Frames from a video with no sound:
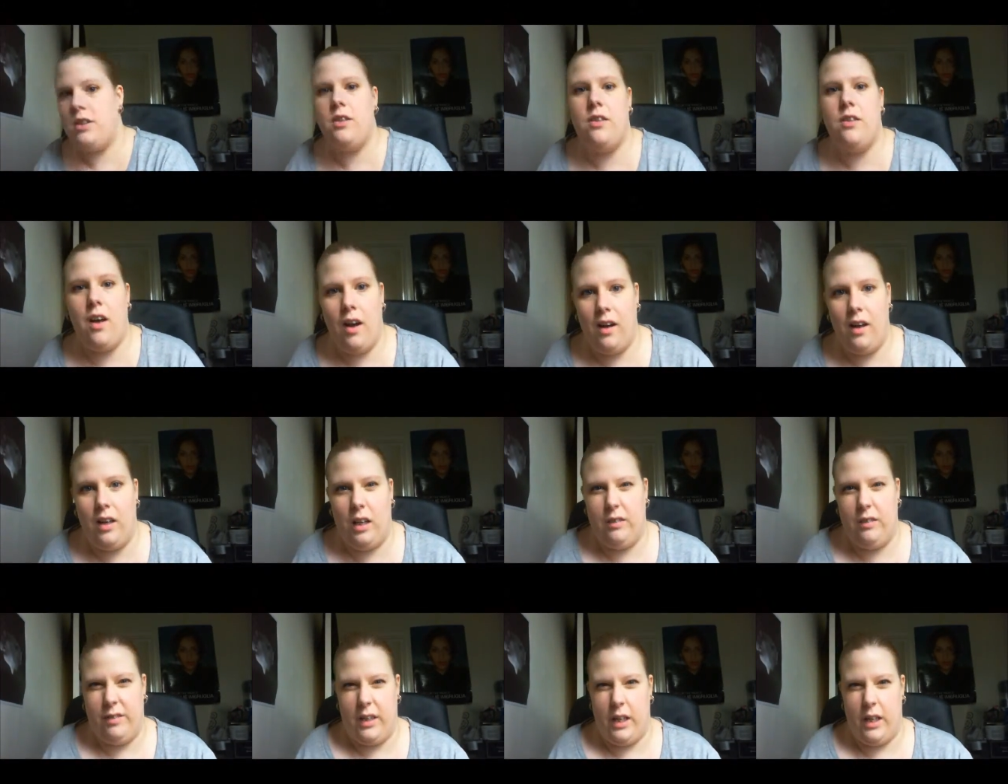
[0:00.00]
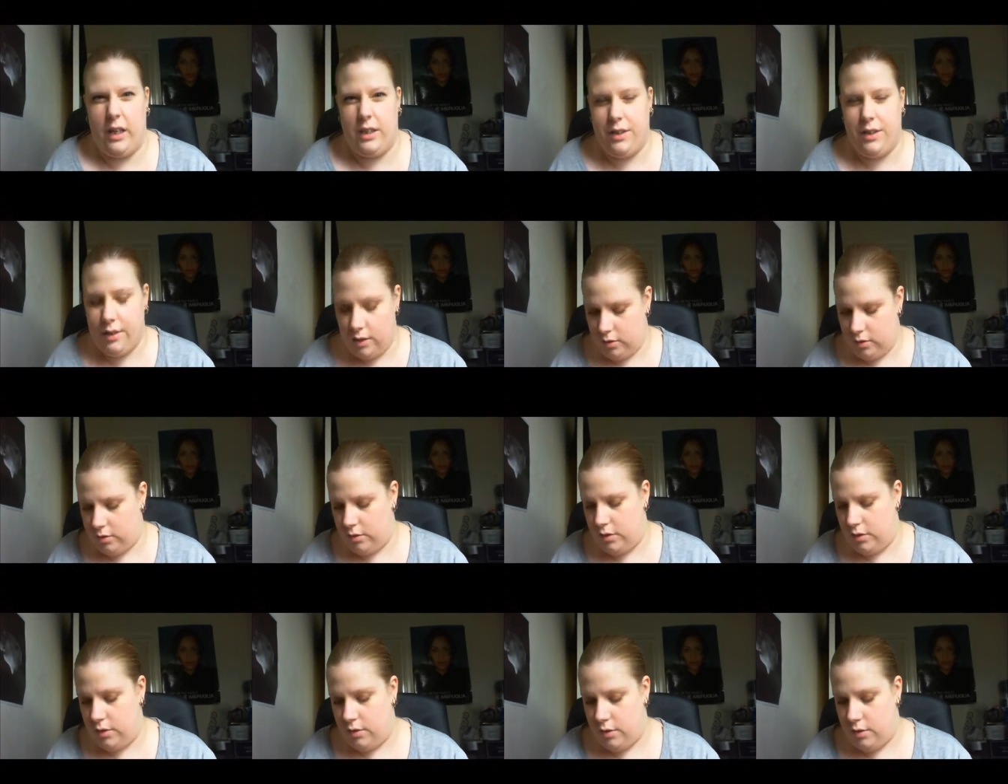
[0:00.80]
And I'm going
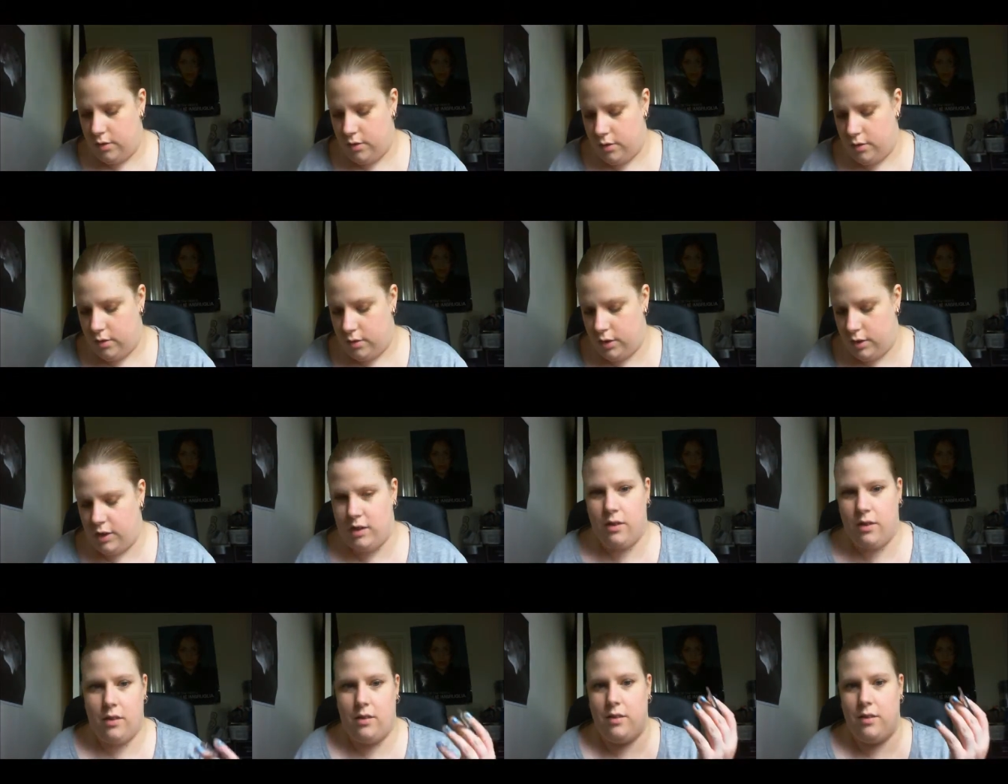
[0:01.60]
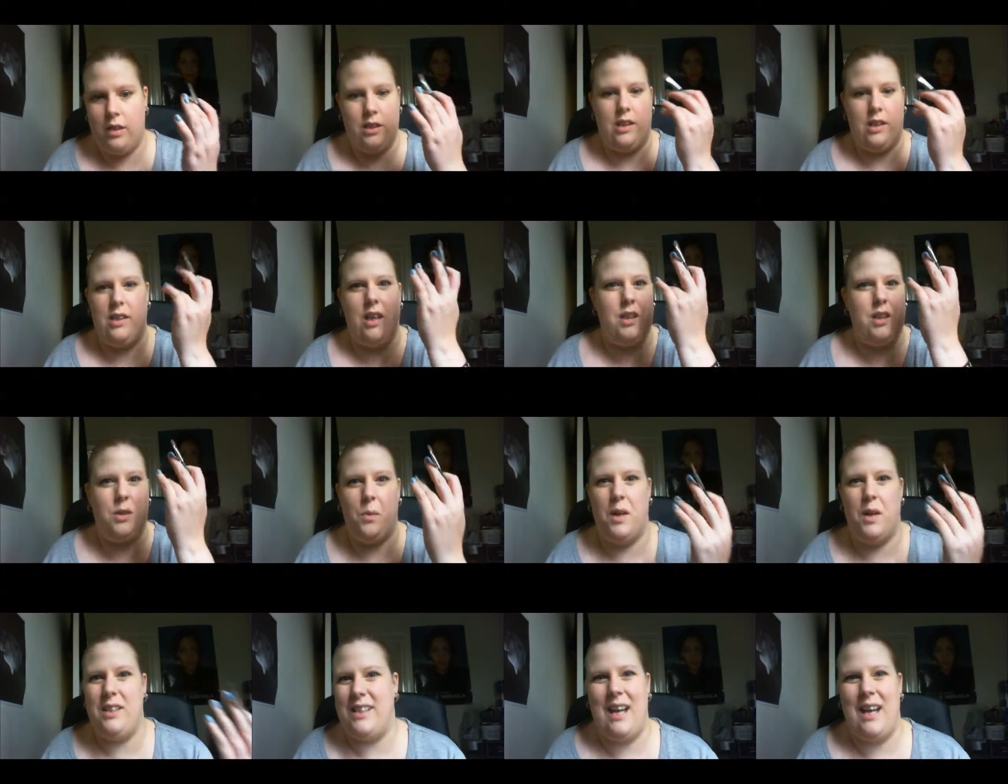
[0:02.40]
to do the highlight first,
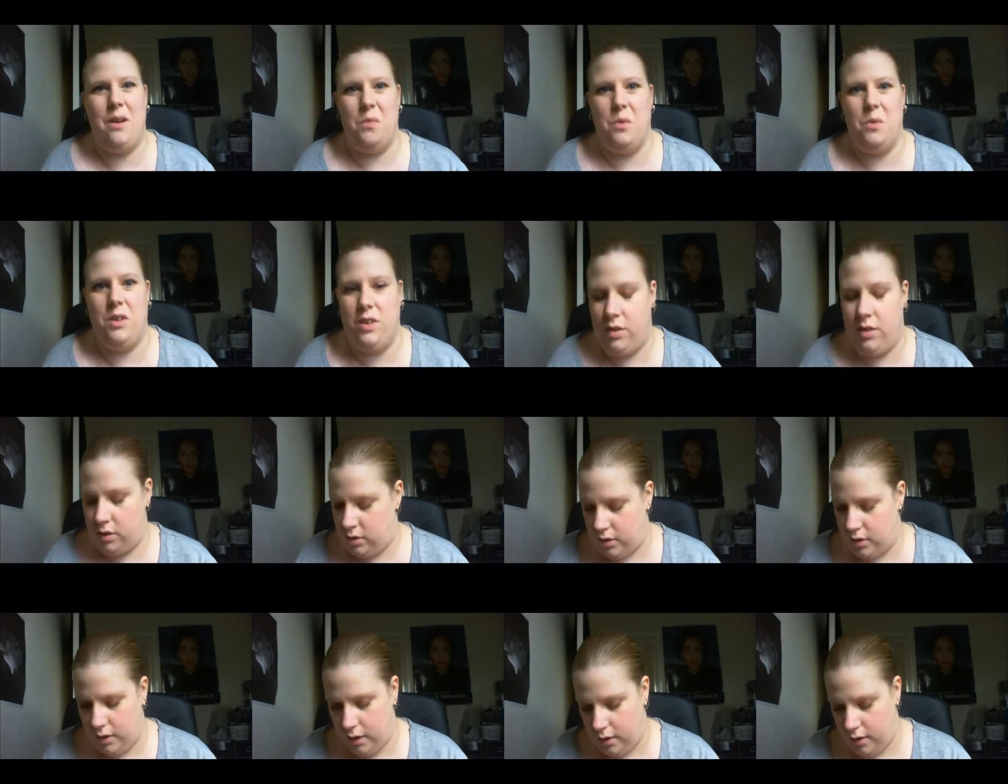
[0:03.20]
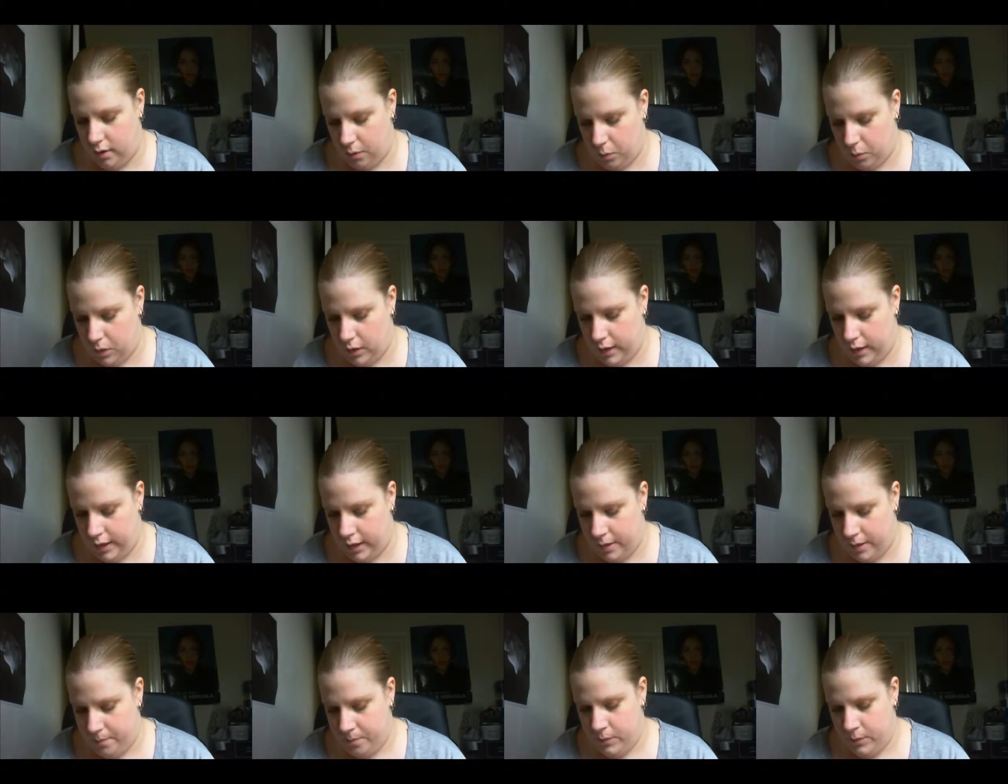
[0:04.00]
just because I tend to work
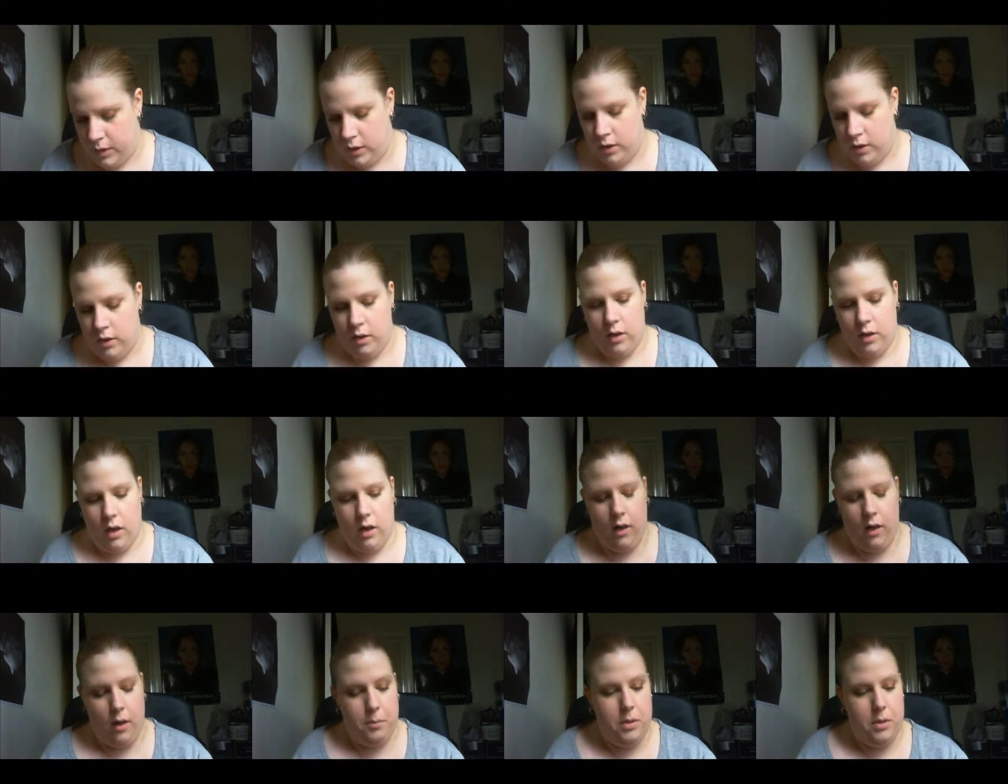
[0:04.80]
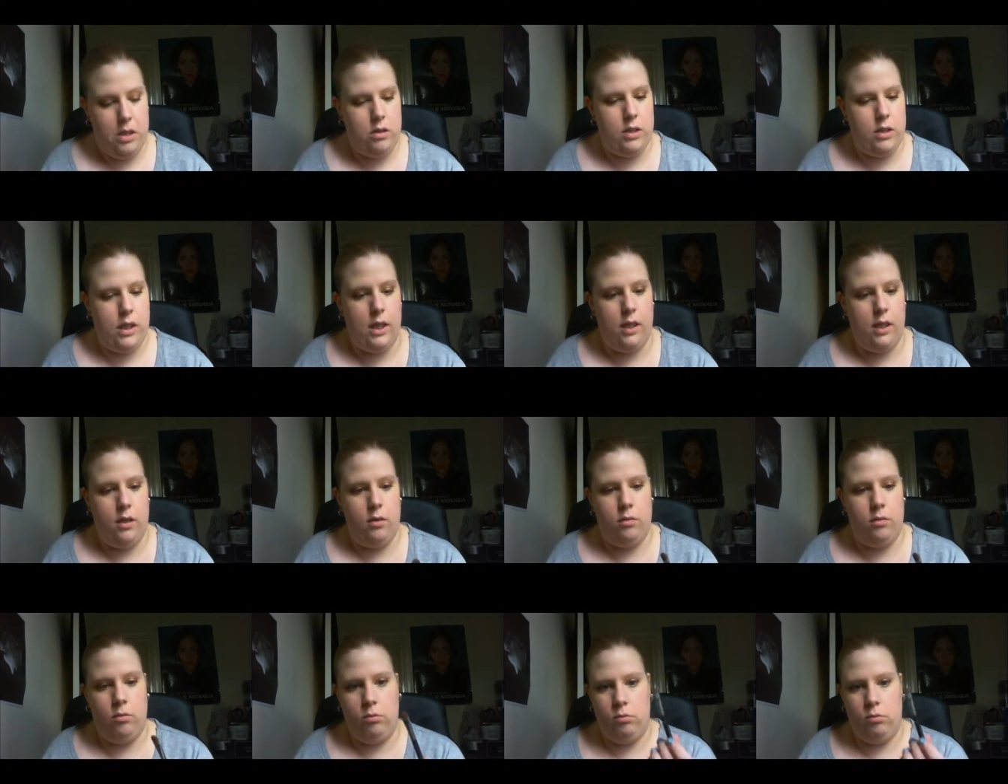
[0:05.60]
downwards, I don't know why.
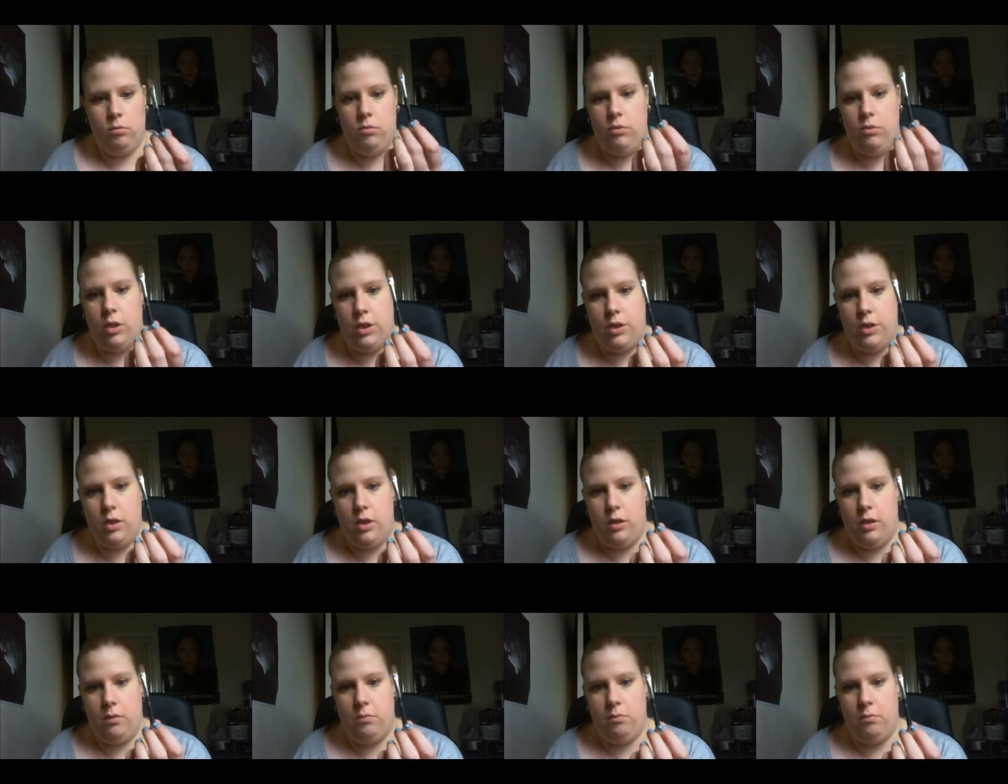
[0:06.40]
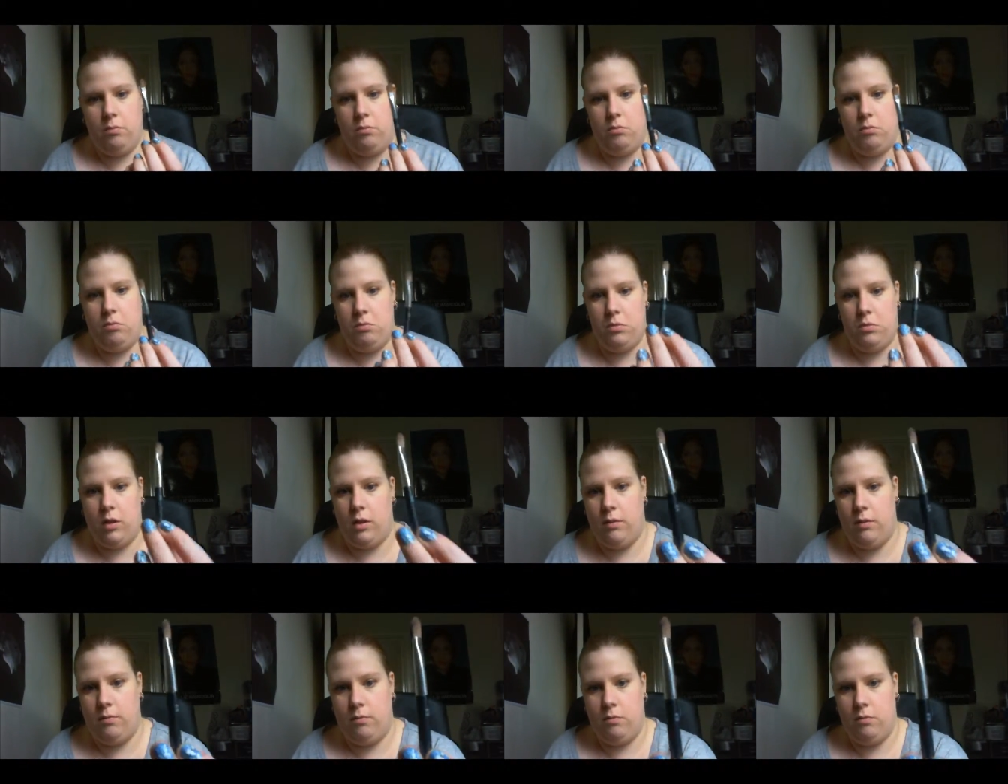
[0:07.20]
And I'm using
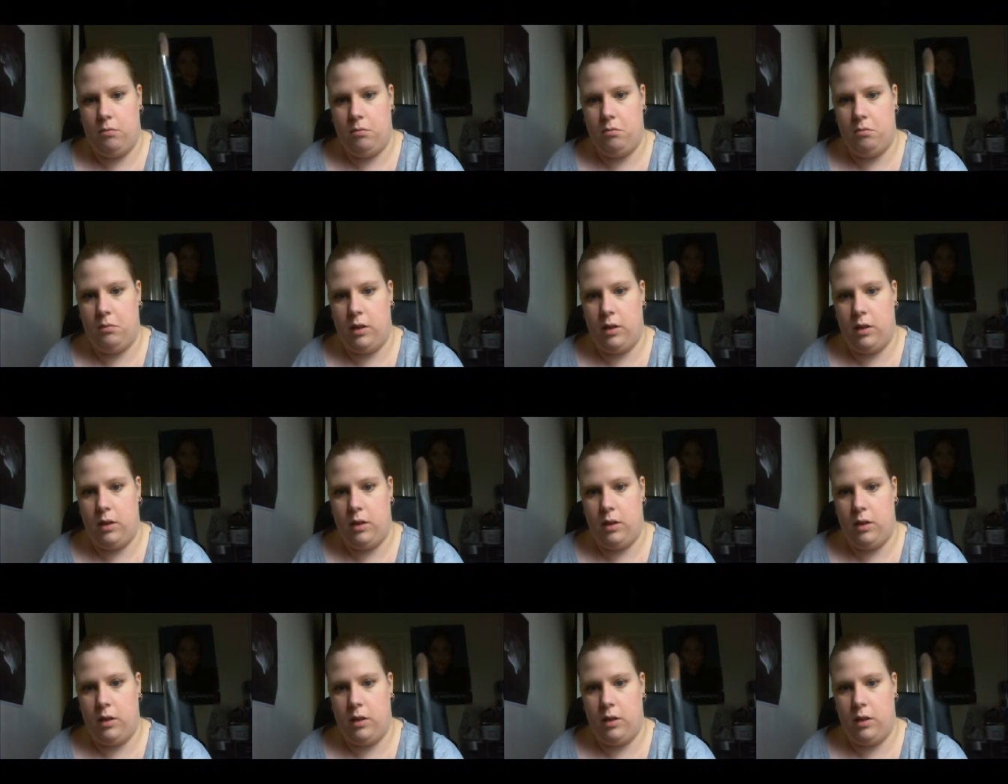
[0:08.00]
just